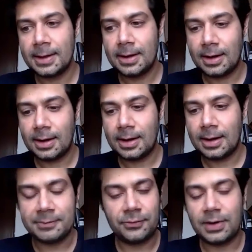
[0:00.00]

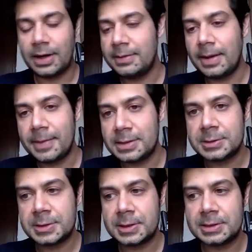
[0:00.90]
I'm flooded by
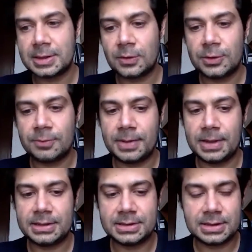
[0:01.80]
messages. Could you
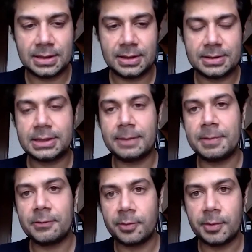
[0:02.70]
please skip
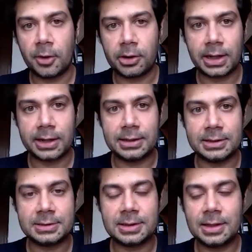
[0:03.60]
me from your broadcast
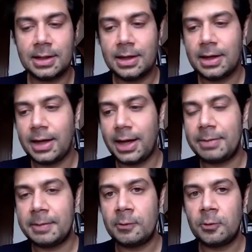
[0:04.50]
list? And
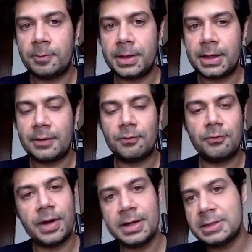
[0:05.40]
people would be
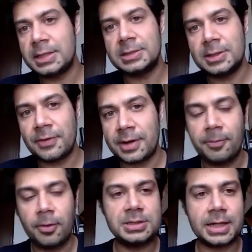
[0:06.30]
very sensitive and
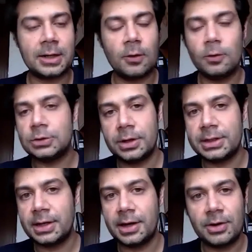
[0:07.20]
apologetic. Oh, sorry
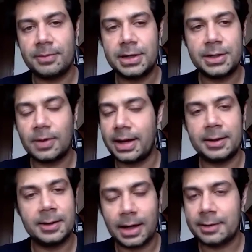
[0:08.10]
that I troubled you,
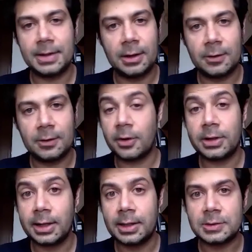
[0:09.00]
and I'd be out of the
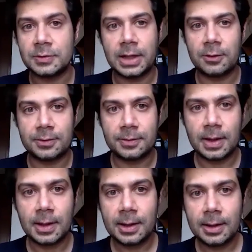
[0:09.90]
broadcast list without
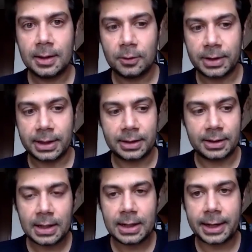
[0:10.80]
looking
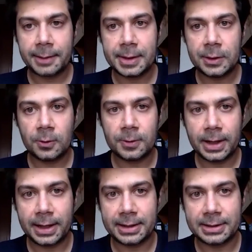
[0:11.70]
like a Mino
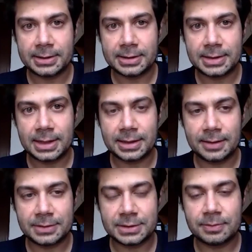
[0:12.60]
and
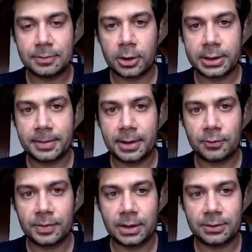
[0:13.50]
just blocking them
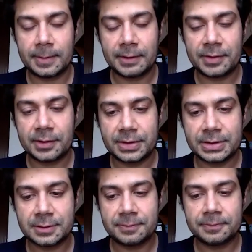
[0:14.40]
out without giving a
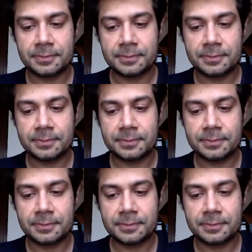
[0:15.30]
reason.